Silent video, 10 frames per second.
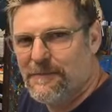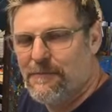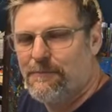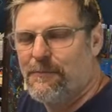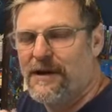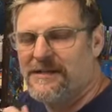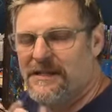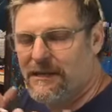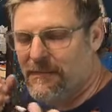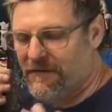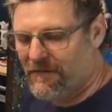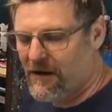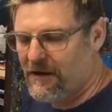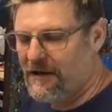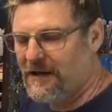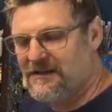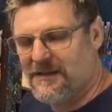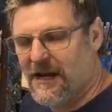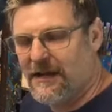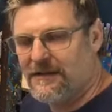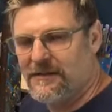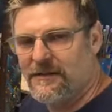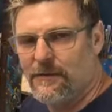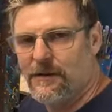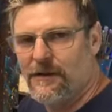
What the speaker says: but it's going to be fun and exciting to do it.